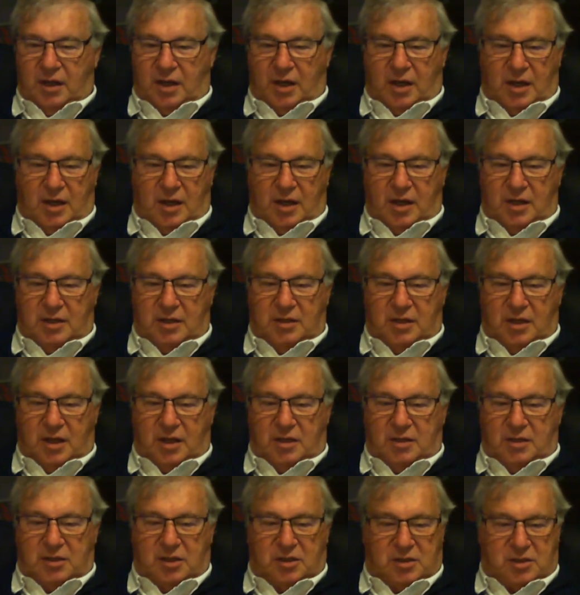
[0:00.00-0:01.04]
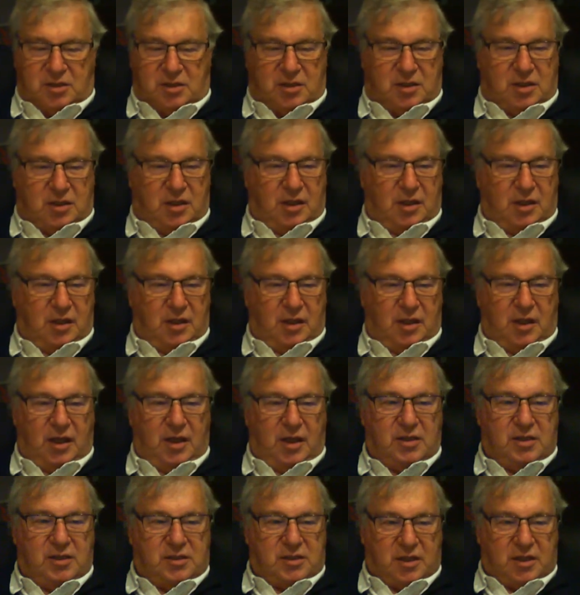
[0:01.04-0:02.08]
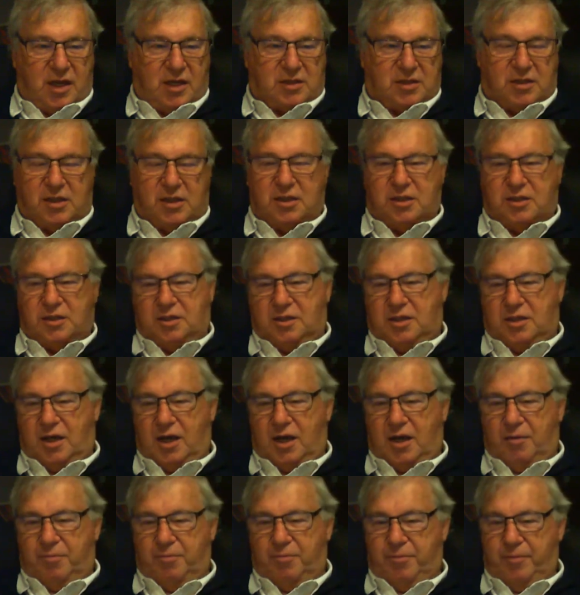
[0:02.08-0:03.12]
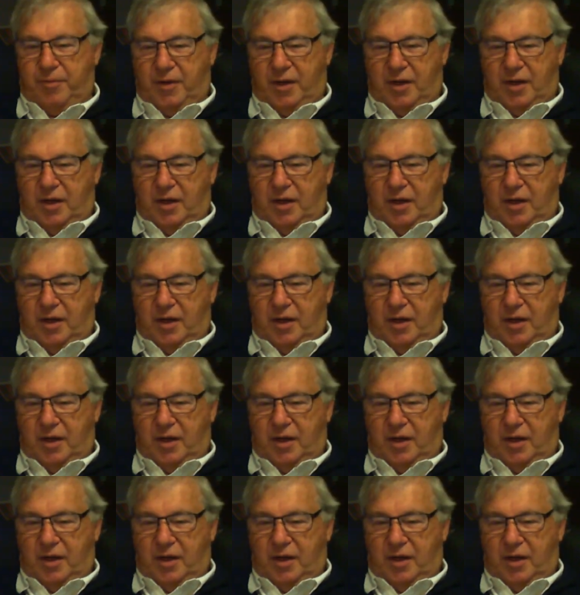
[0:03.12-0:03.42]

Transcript: uh, and and just incessant um,